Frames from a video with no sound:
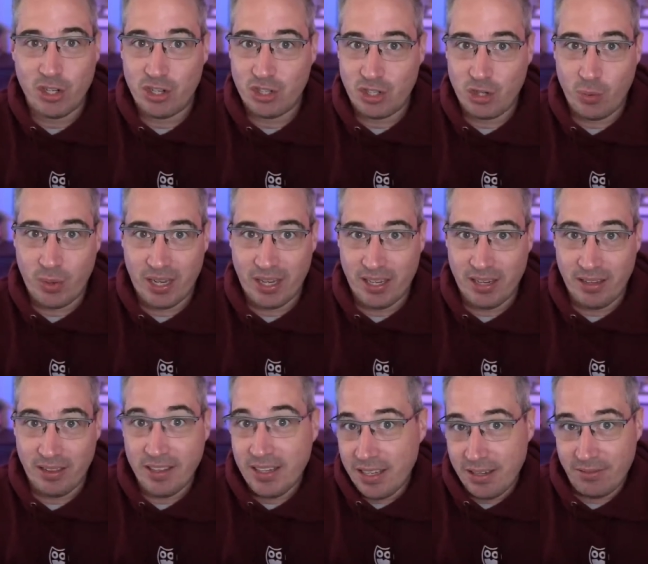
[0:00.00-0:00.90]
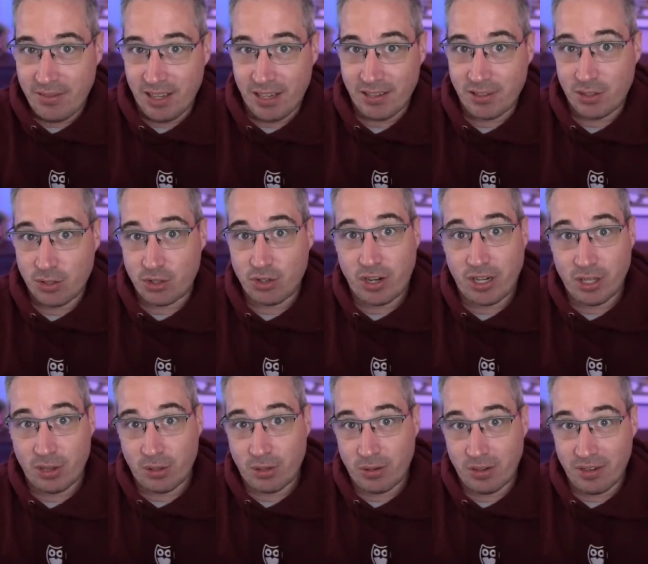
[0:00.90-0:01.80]
just doing it in the evenings. They're trying
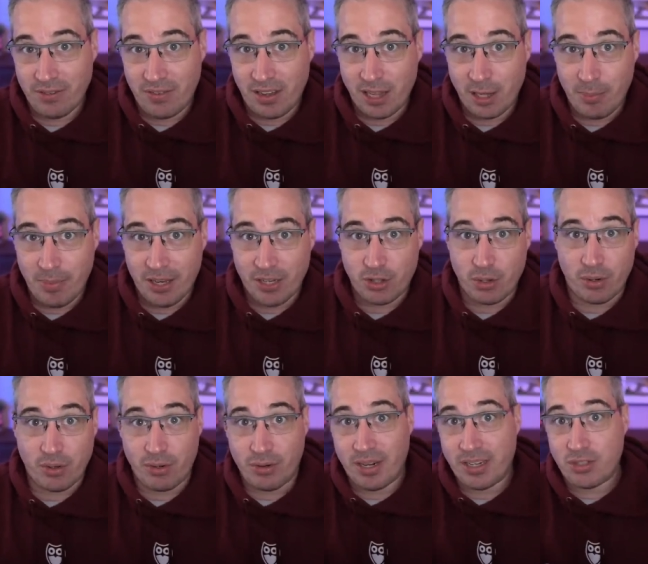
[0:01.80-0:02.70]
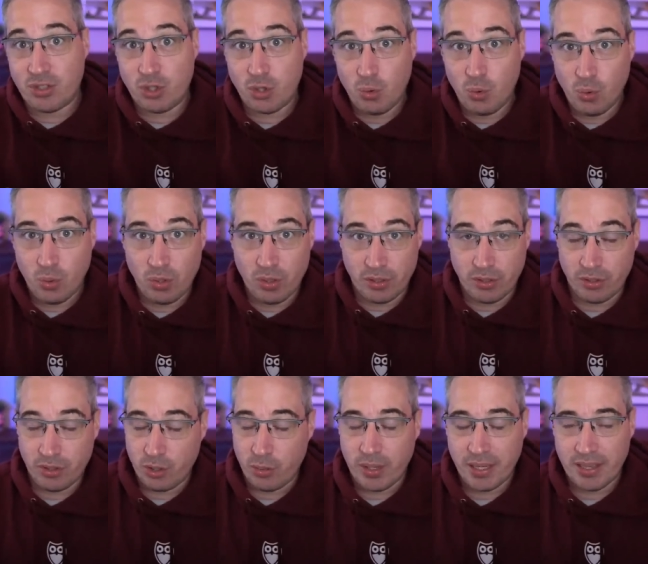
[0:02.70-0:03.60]
to learn development, or they're at school and
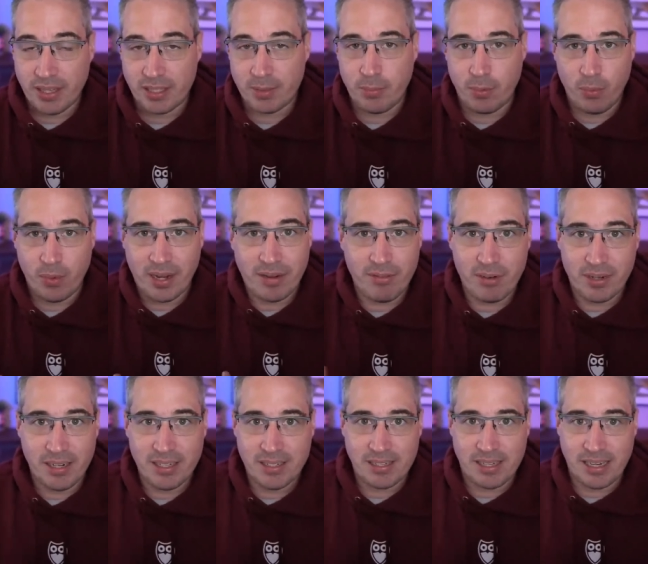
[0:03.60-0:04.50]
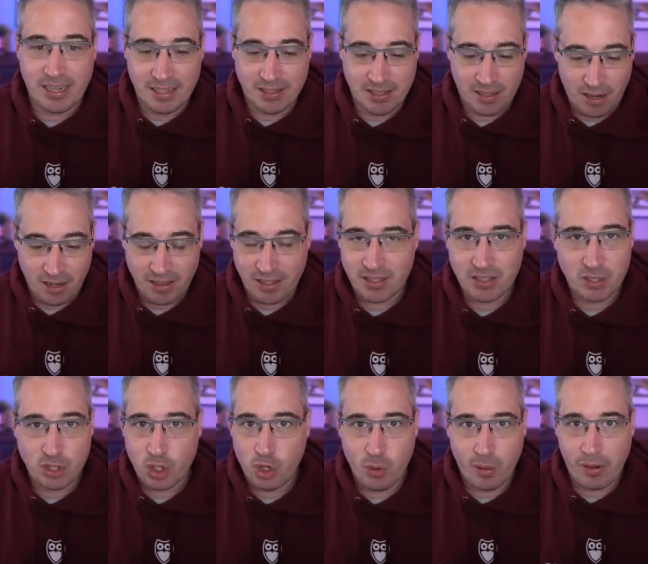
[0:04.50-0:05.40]
they're doing this. But whatever it is, like it's not this
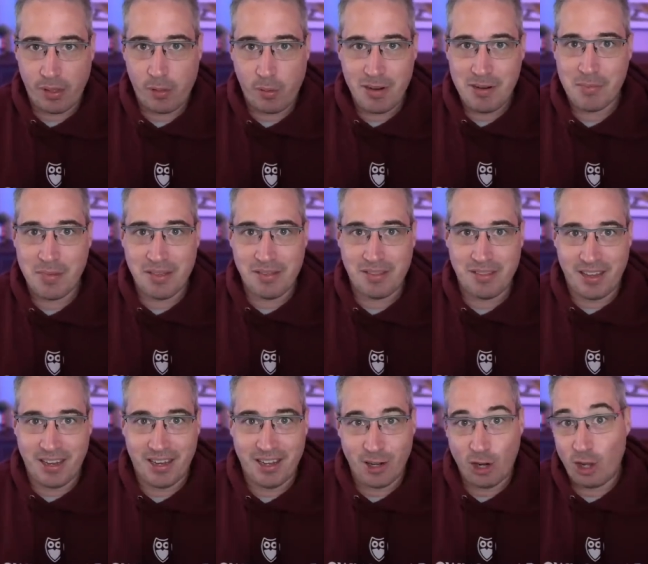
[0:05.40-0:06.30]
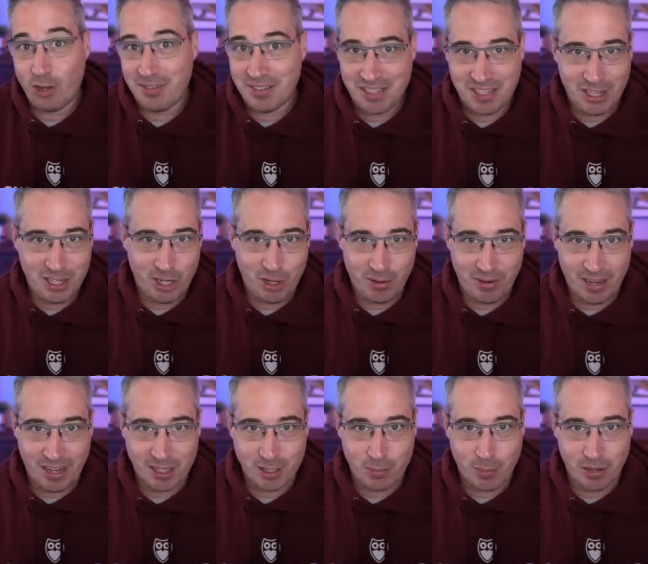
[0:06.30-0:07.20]
2 or 3 month thing and all of a sudden you're
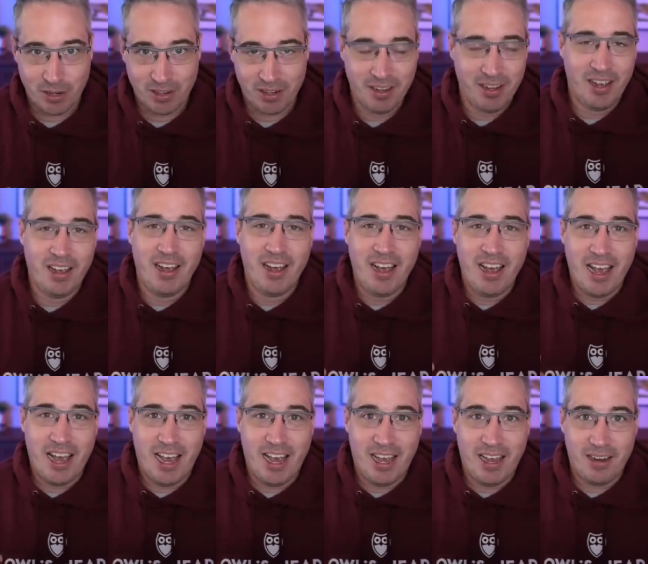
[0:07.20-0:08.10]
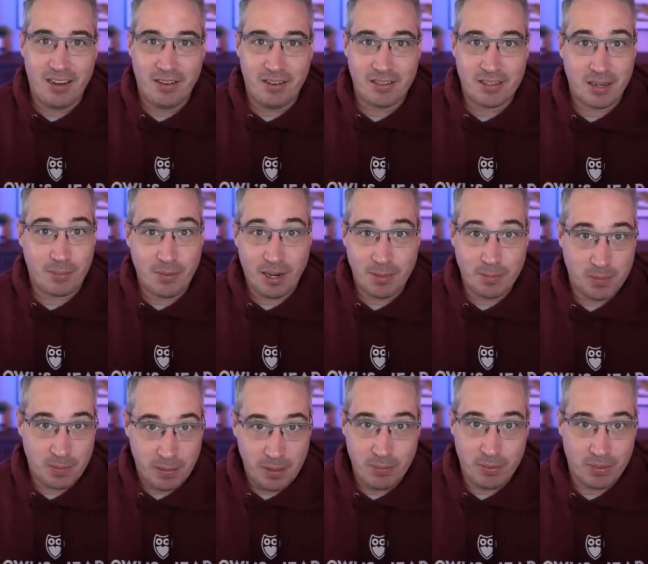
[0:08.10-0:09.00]
an expert. And
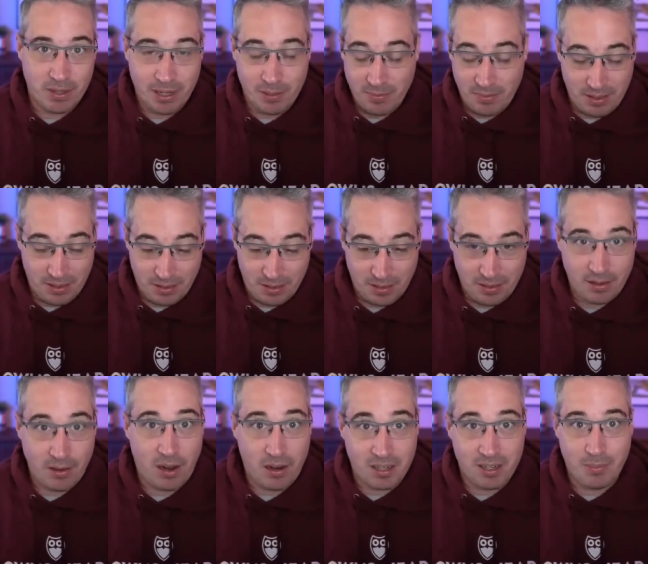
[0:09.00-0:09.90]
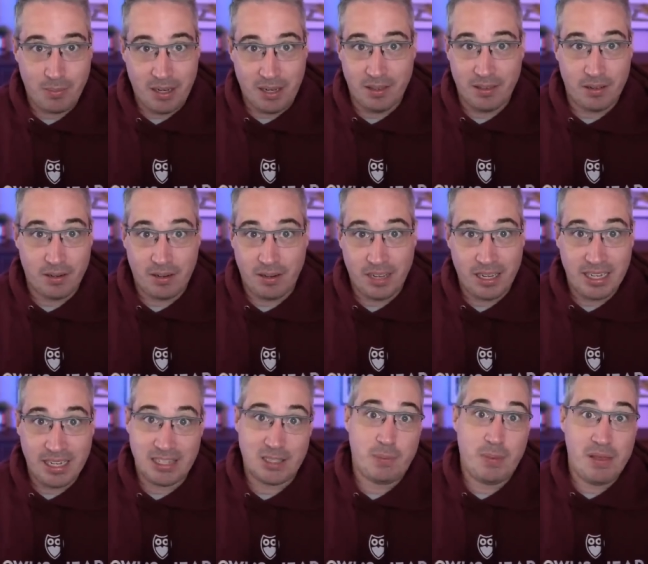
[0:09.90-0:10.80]
sometimes people come and talk to me and they're
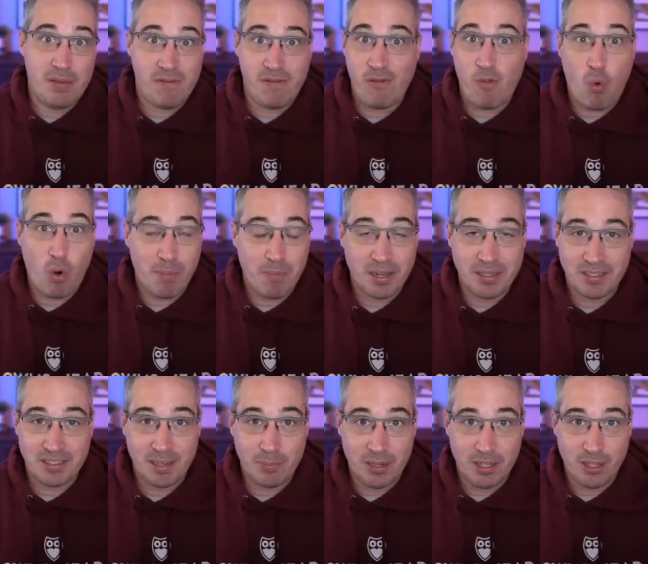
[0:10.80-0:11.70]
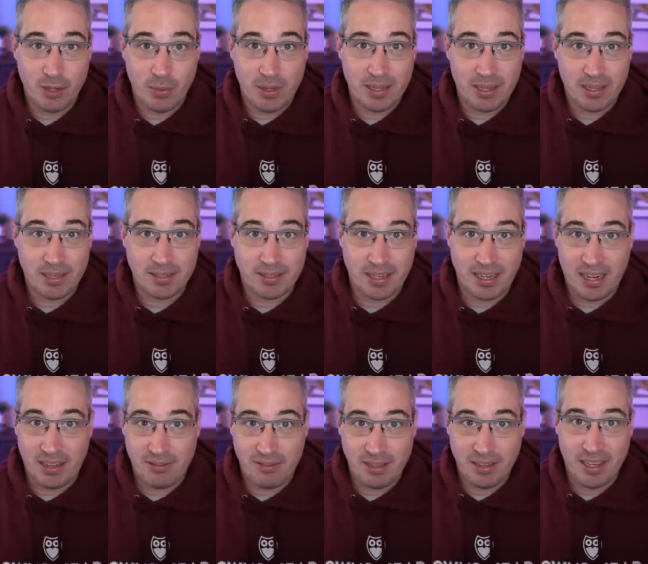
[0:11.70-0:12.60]
like, it's been 4 months I've been doing this
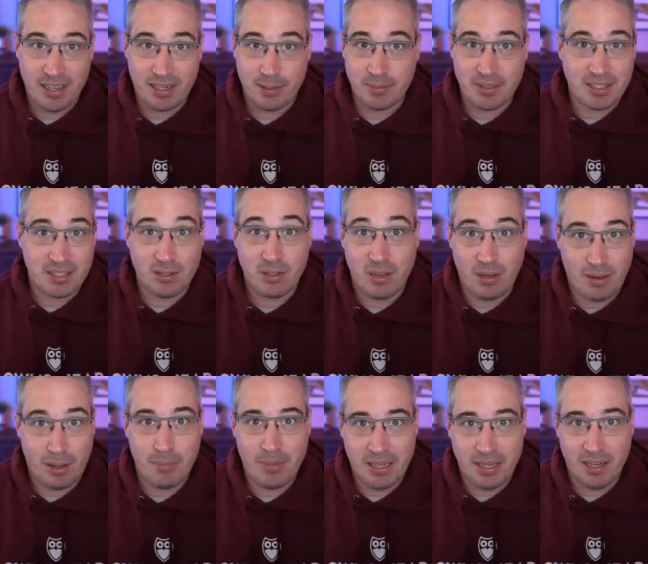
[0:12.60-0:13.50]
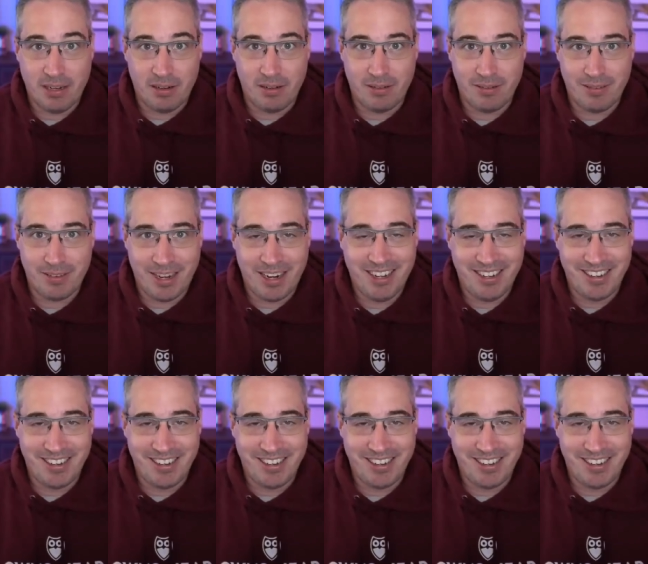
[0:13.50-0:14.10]
and I feel like I'm still a beginner.